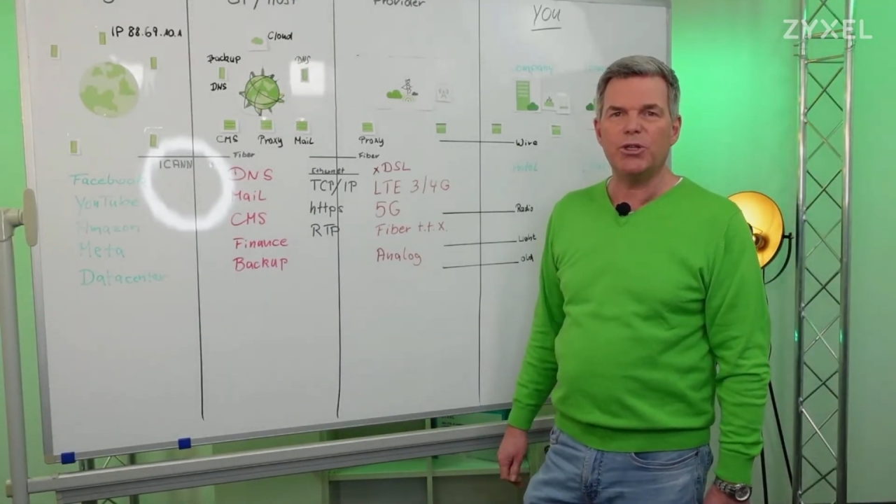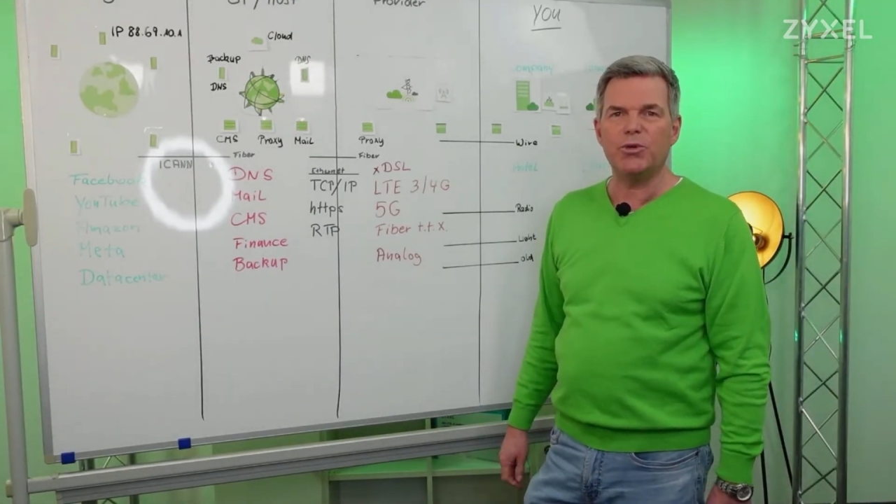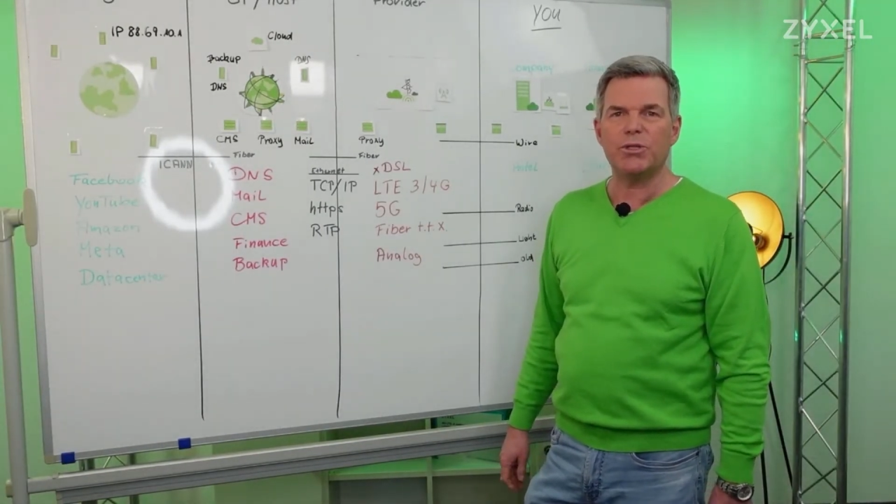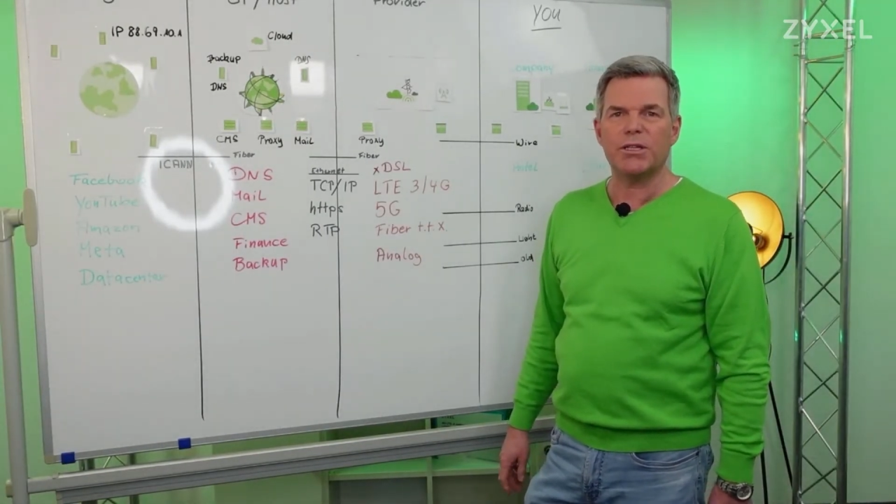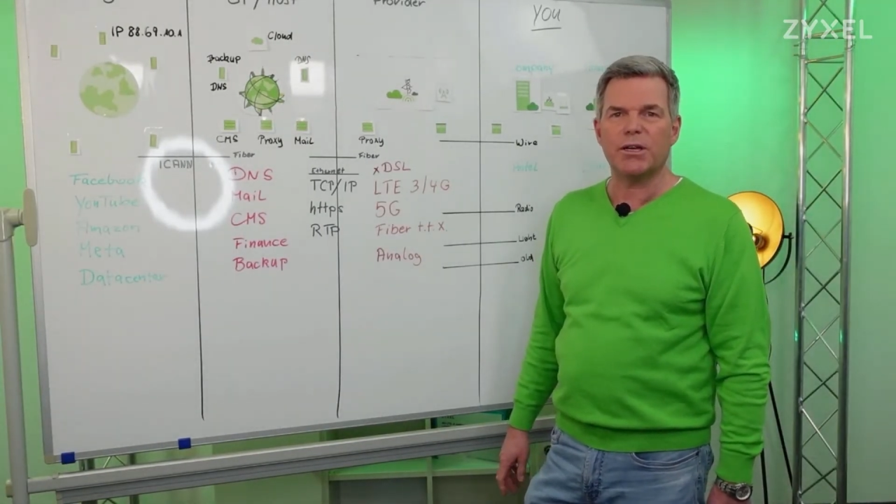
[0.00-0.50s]

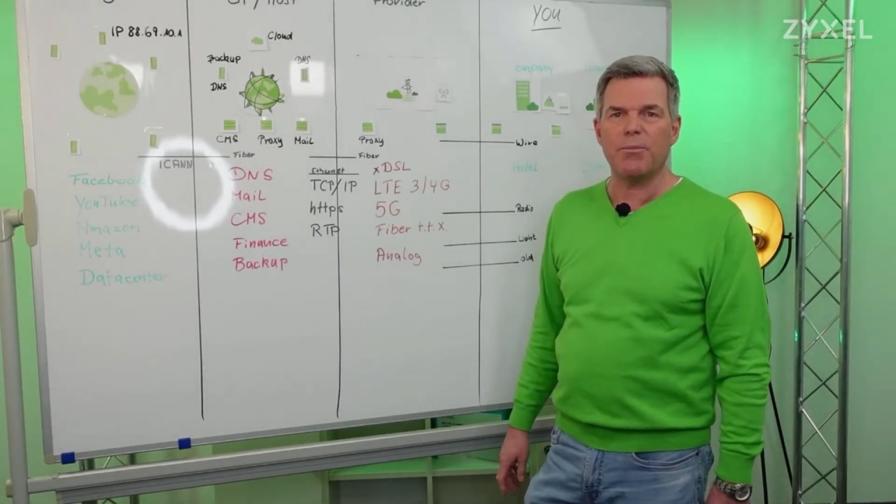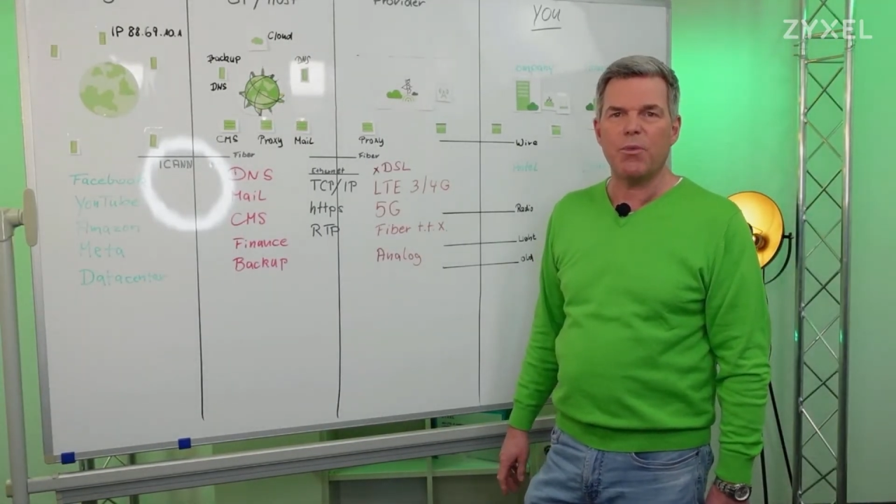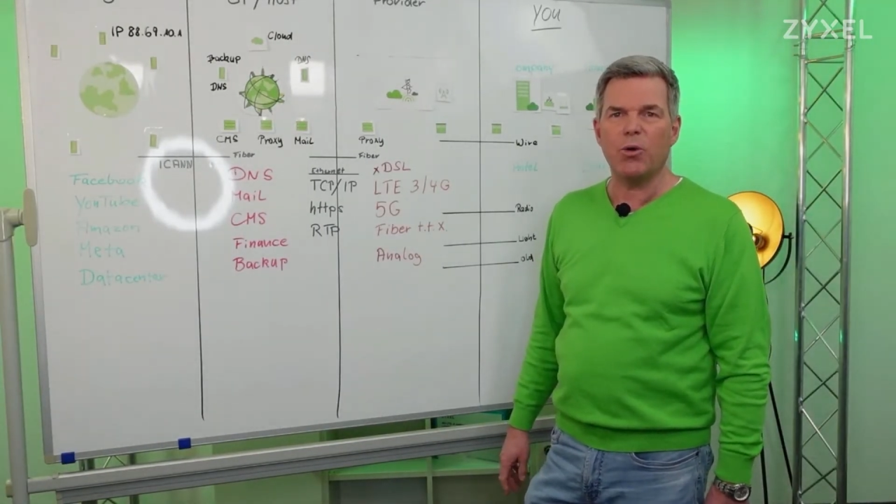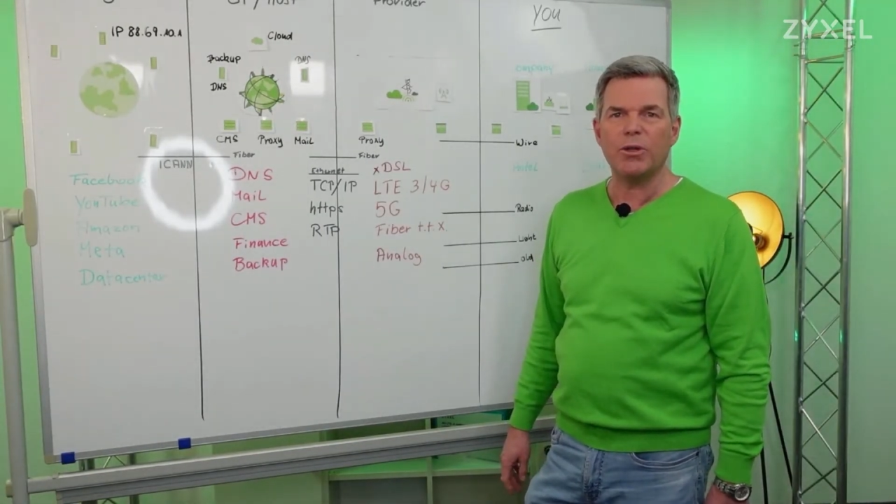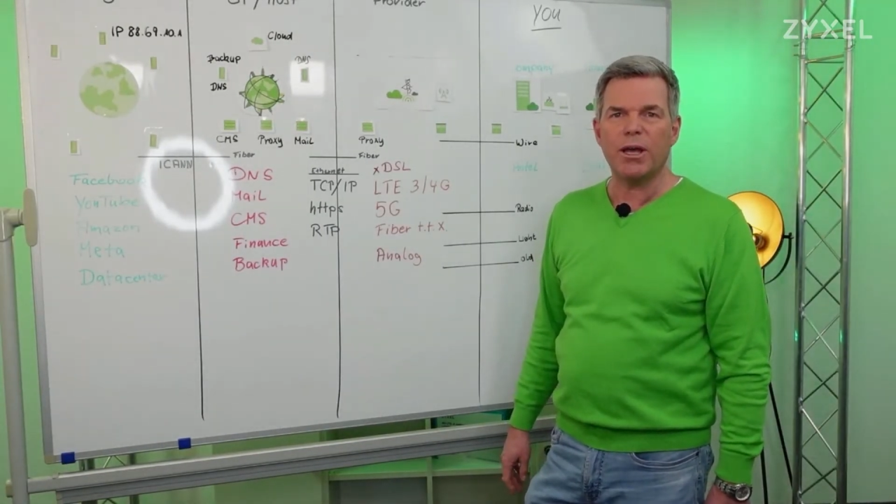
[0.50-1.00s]
using a
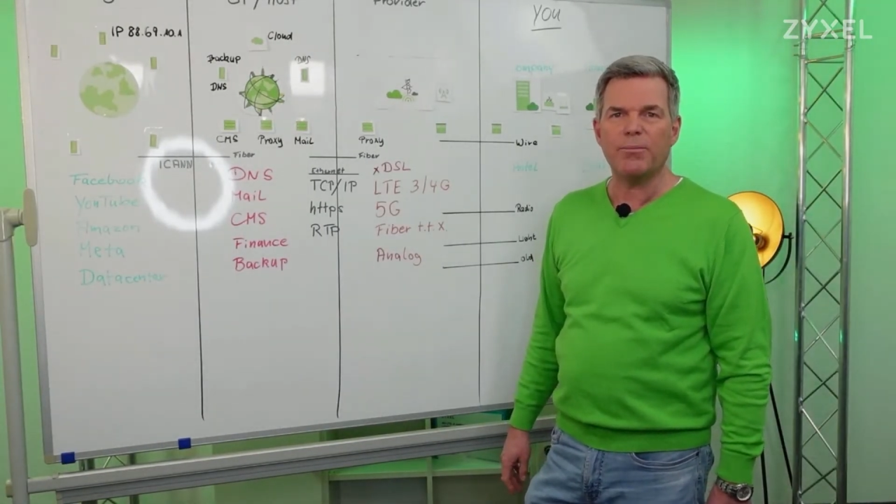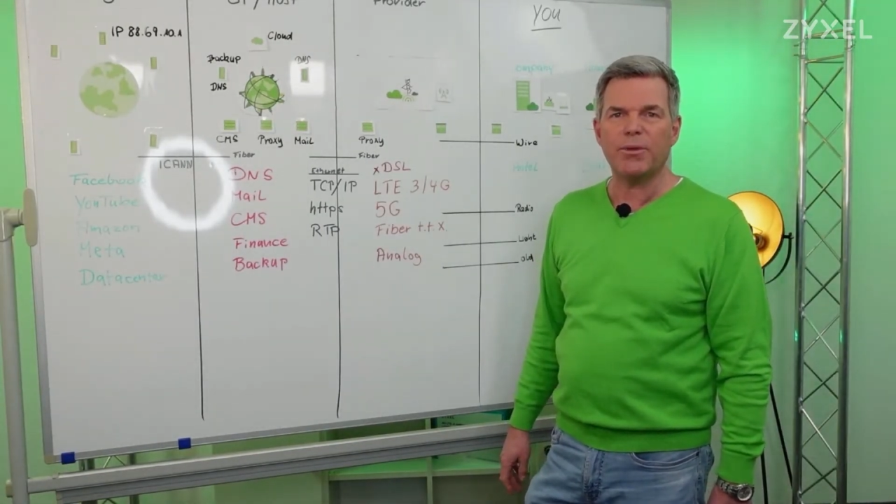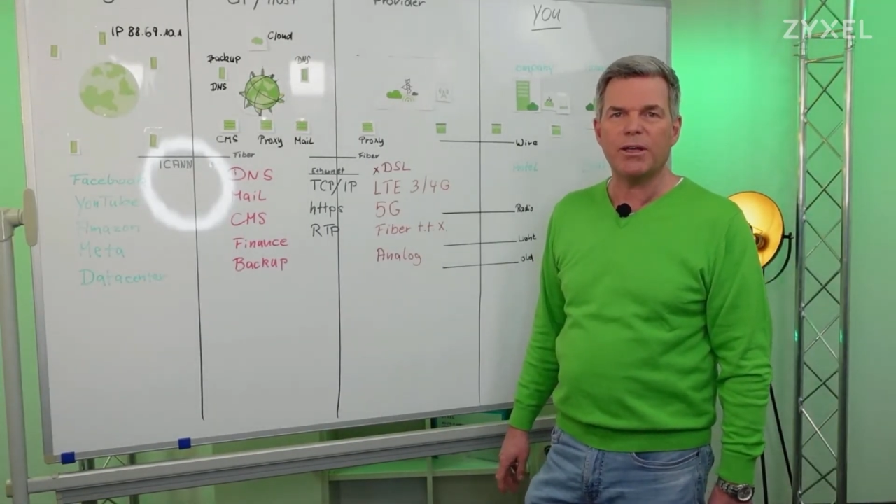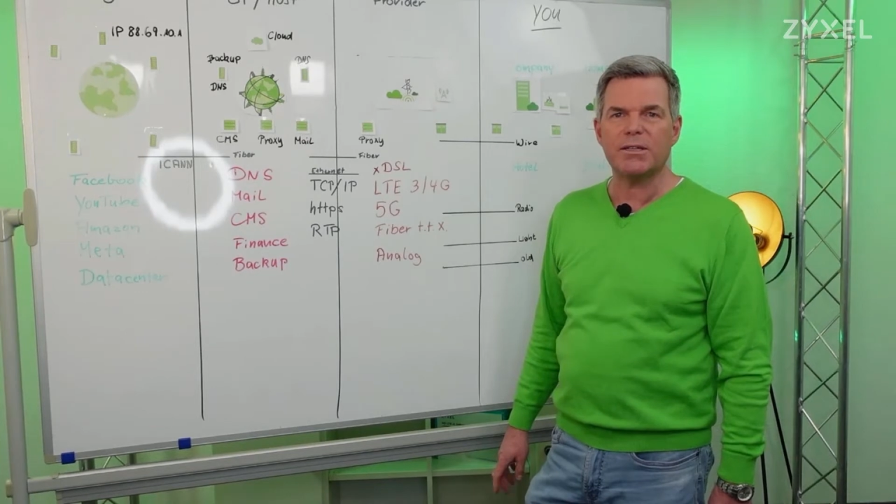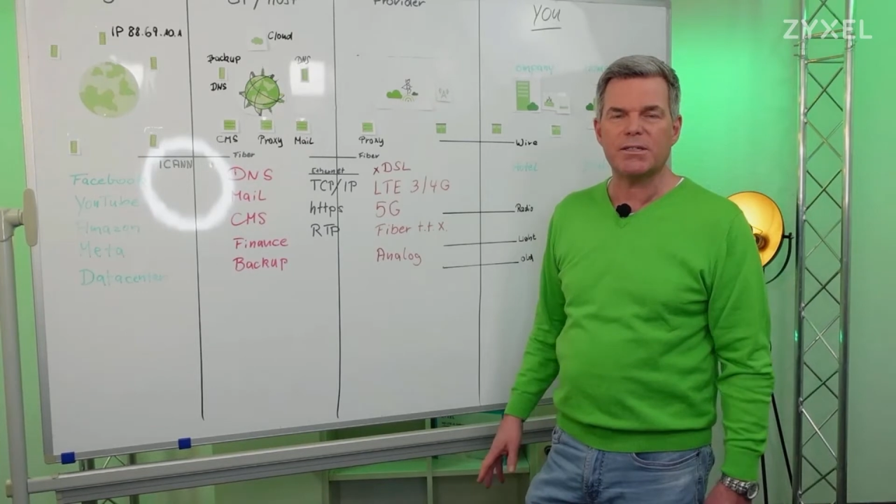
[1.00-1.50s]
modem
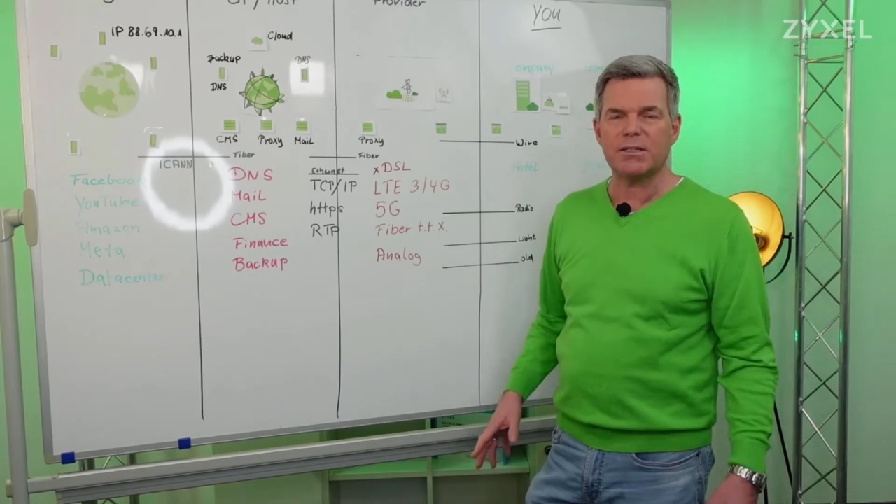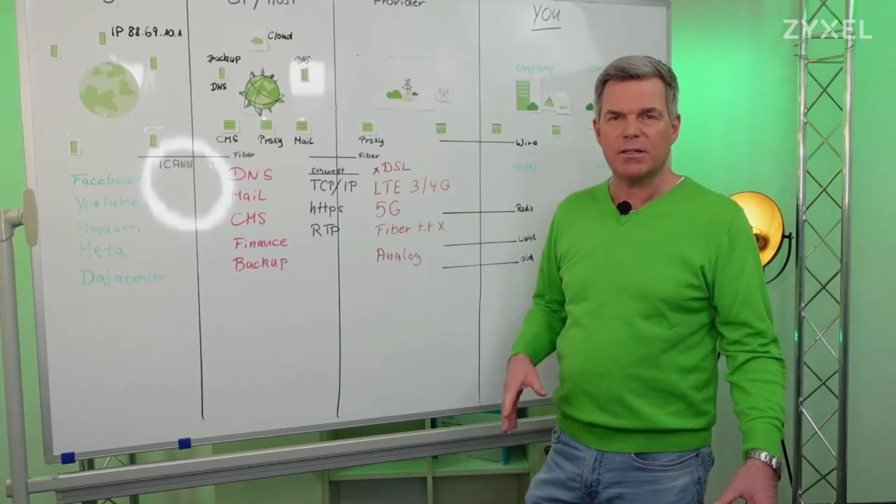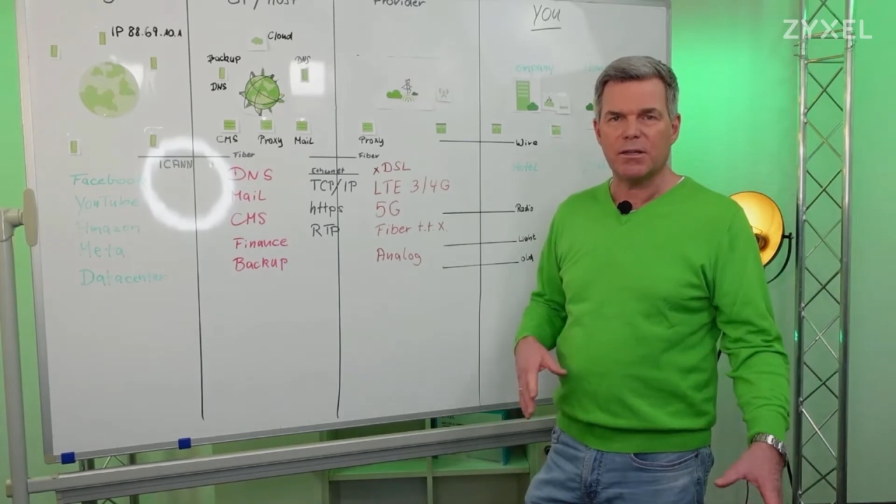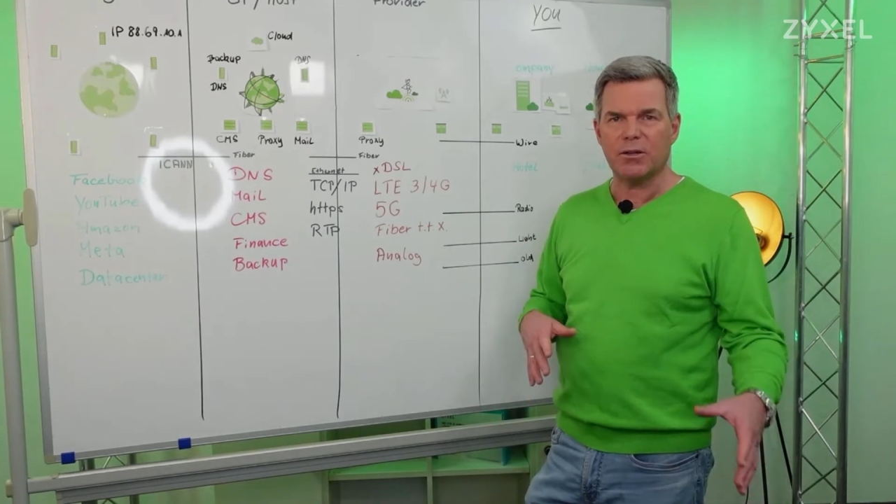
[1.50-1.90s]
that is